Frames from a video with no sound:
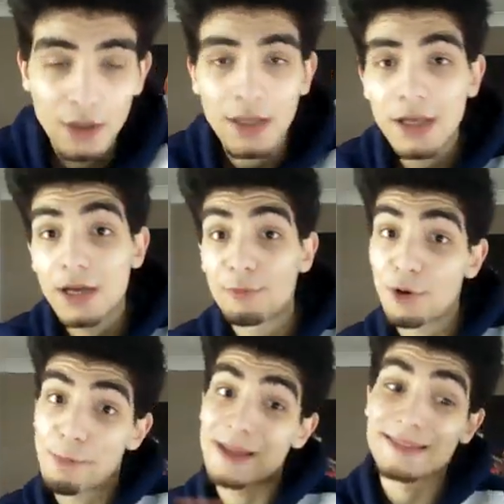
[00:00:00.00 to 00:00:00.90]
We've got
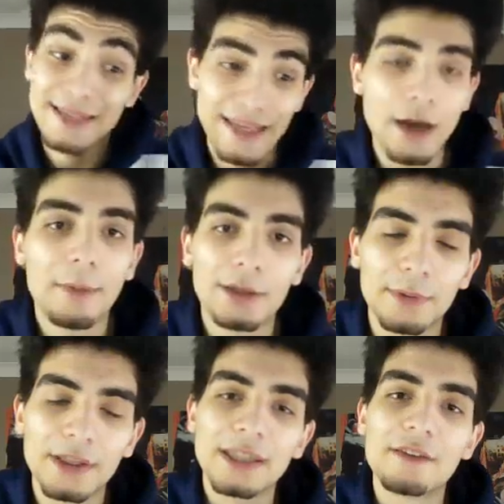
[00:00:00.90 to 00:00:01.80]
Man City coming up in
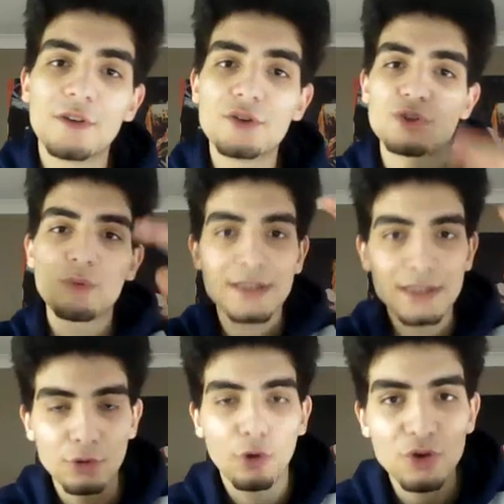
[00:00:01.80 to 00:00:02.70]
the near future. We've
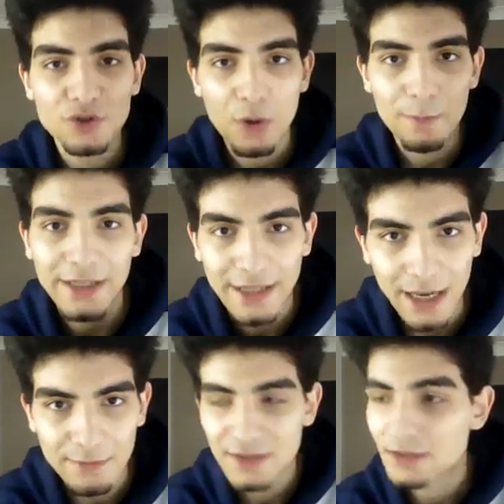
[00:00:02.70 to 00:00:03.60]
still got some big
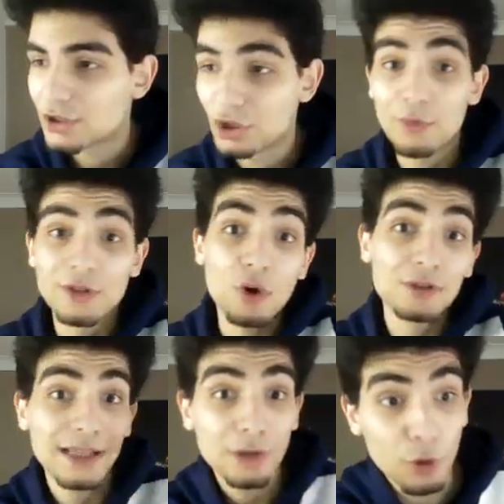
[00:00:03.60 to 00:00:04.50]
games. We knocked
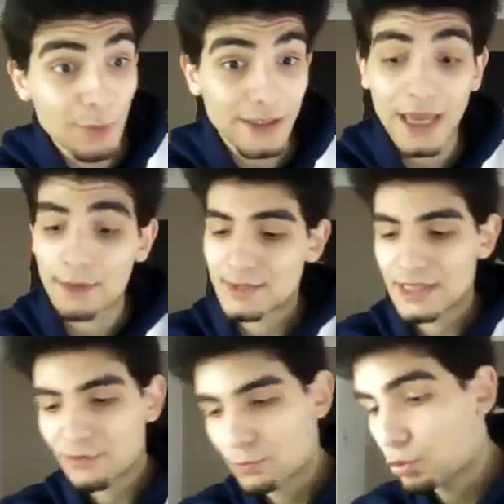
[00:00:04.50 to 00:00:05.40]
down a lot of big games.
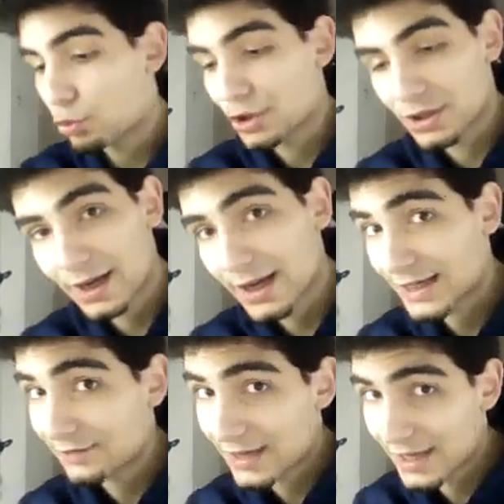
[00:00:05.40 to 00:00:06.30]
Liverpool, United,
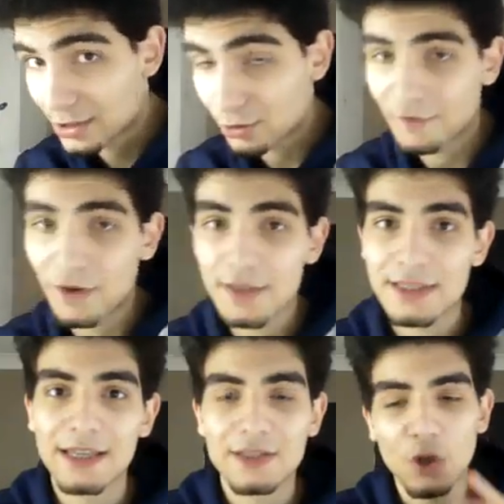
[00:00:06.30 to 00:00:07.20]
Atletico, first
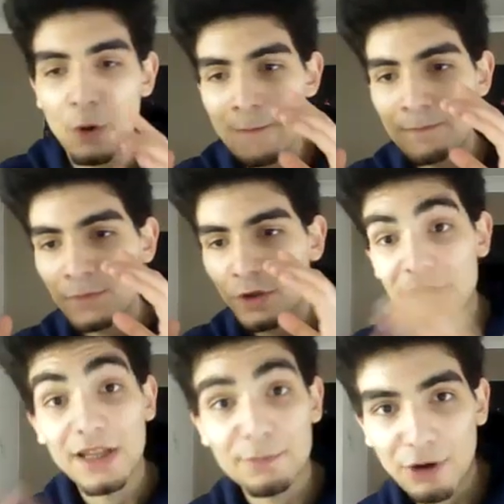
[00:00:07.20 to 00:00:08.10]
leg. So,
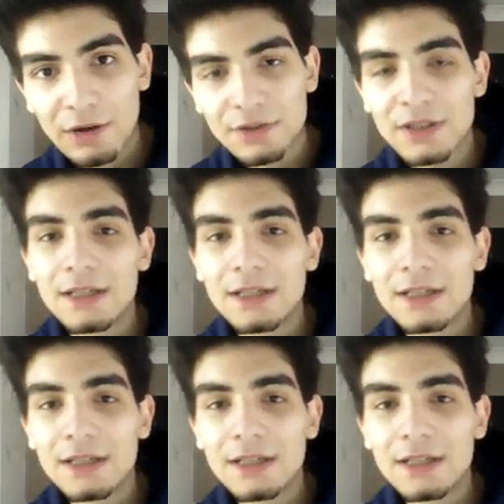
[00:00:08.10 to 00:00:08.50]
really proud.